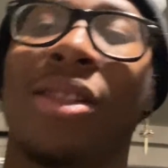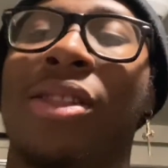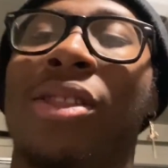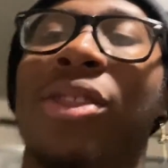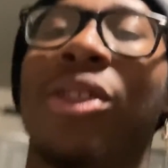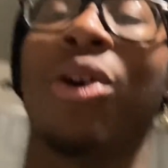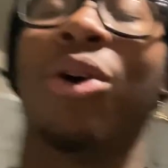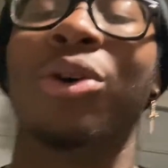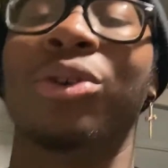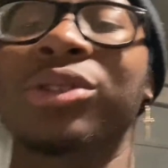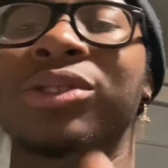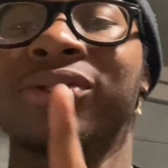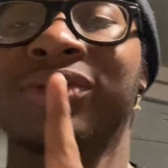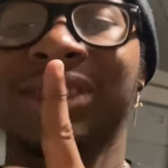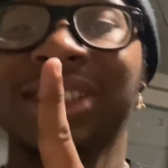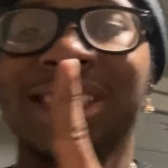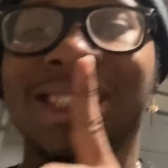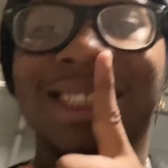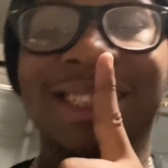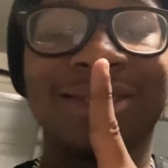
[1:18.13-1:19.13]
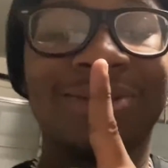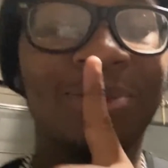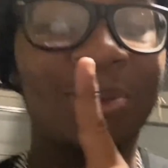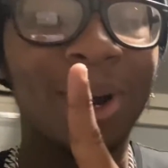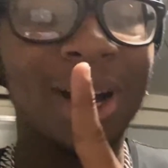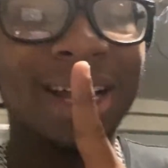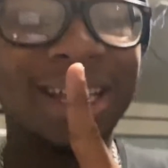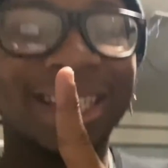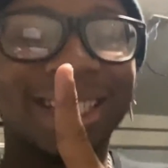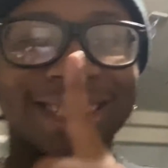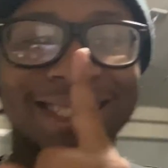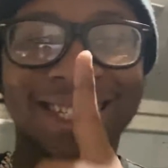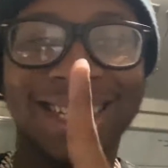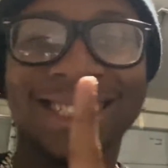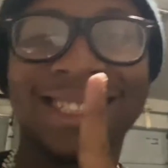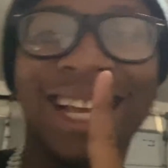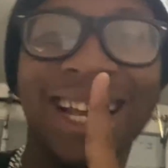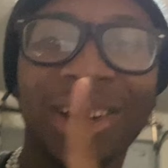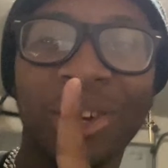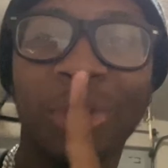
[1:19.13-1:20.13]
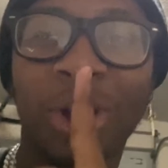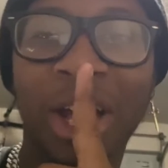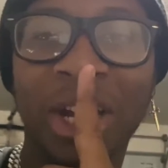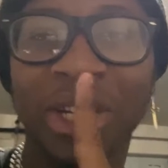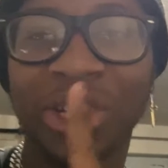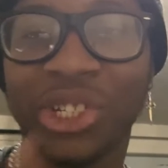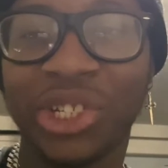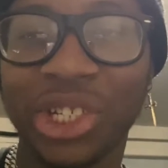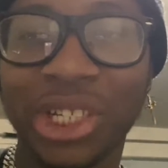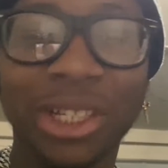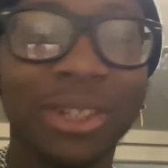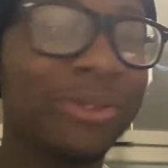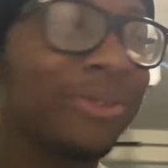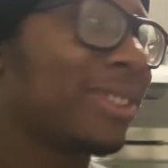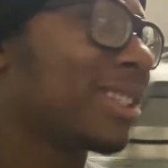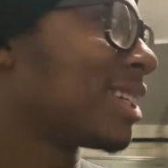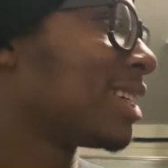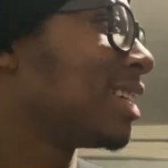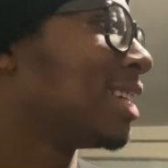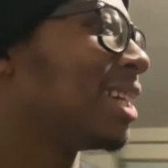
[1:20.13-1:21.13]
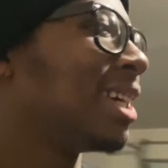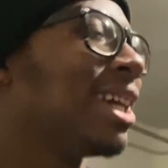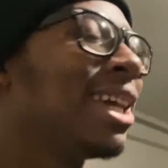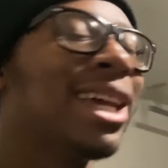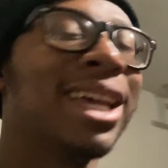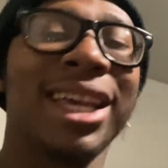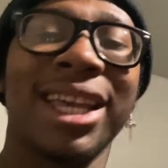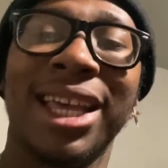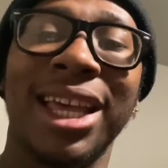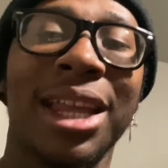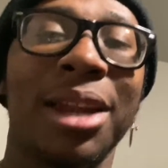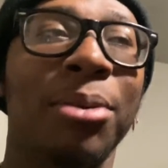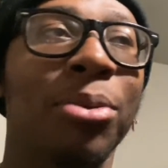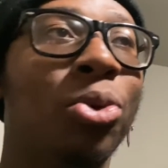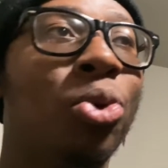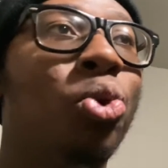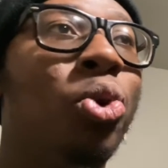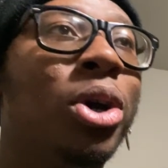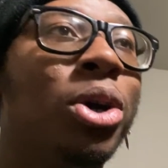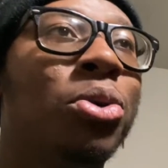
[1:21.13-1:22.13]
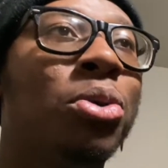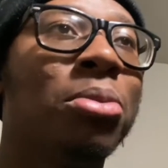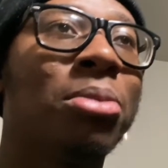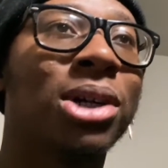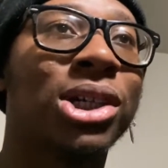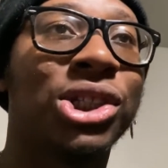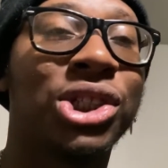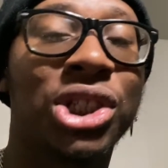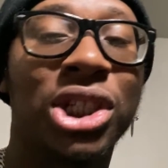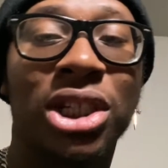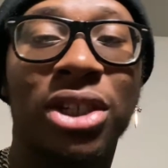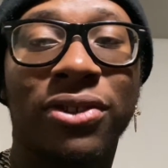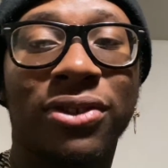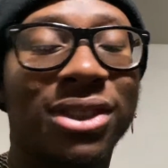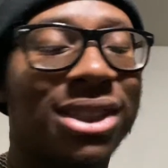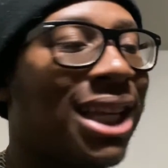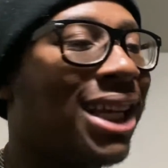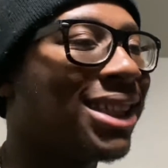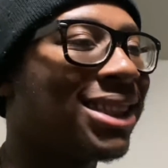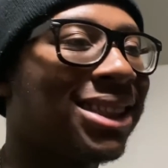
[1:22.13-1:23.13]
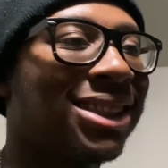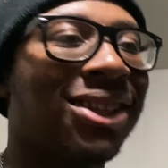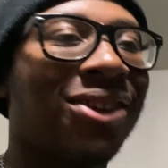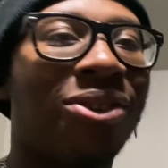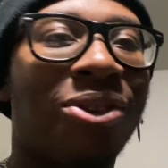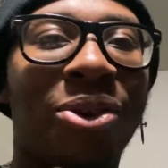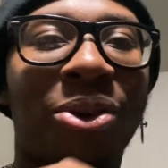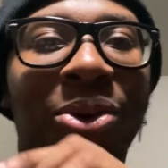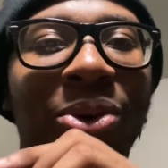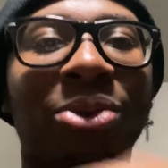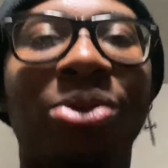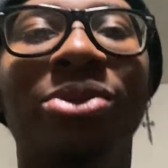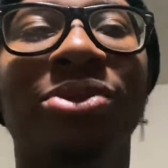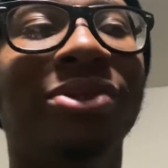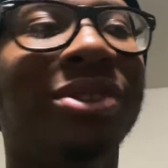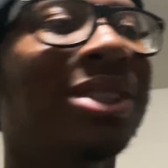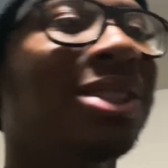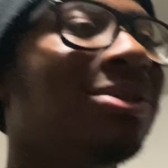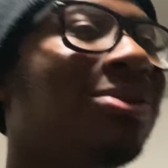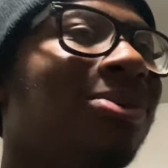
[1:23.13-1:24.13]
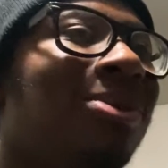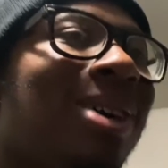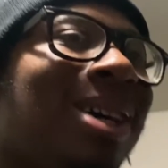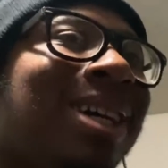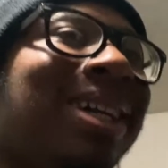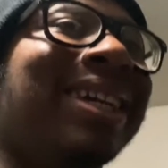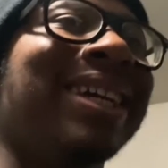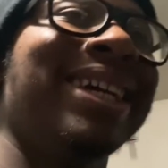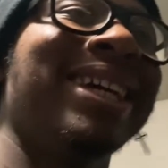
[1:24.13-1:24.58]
The only reason why is because I know how to shift. And I'm quick with my shifts. That's the only reason why.